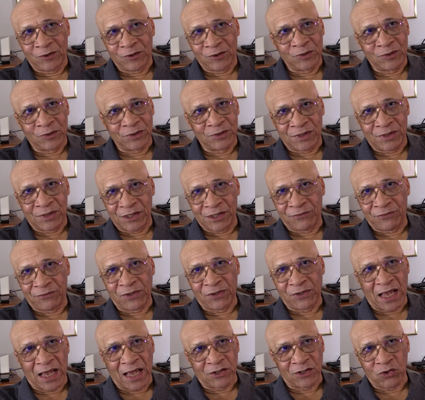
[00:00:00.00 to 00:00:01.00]
this
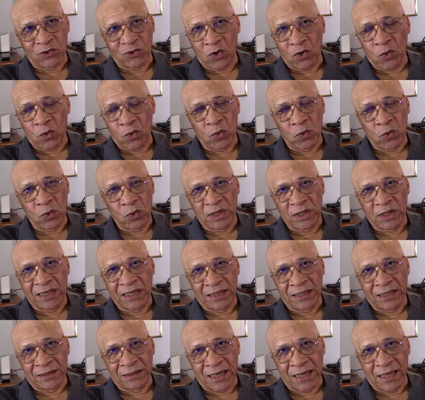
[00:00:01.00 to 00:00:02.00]
fiasco
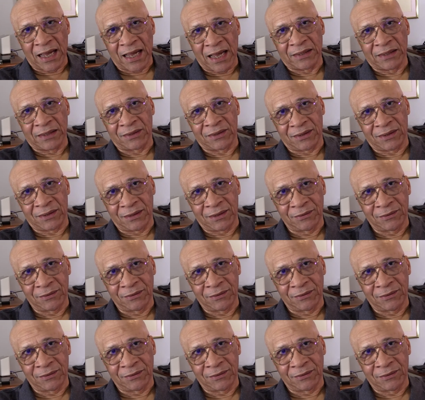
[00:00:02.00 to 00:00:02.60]
can't last.